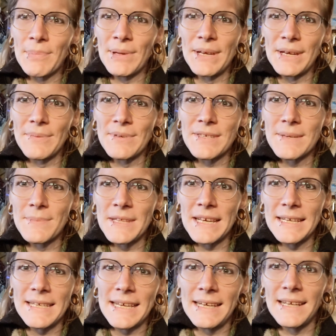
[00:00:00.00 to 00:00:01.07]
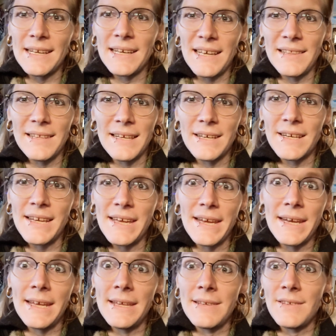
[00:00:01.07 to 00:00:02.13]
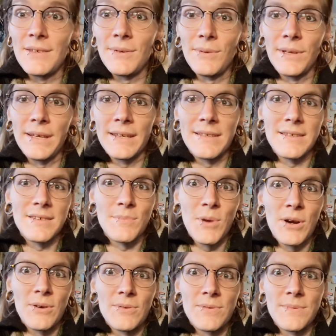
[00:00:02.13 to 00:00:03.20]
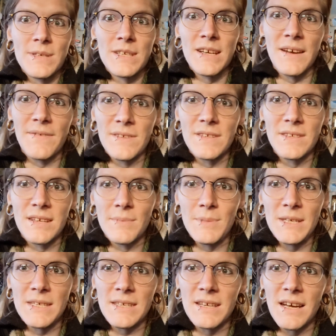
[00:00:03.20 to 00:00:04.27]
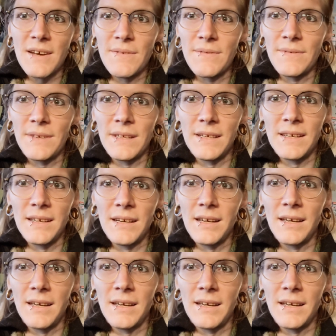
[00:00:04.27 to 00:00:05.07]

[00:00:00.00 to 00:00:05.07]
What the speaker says: playing with some of that data and then get into like the smart home stuff, the Zigbee stuff, and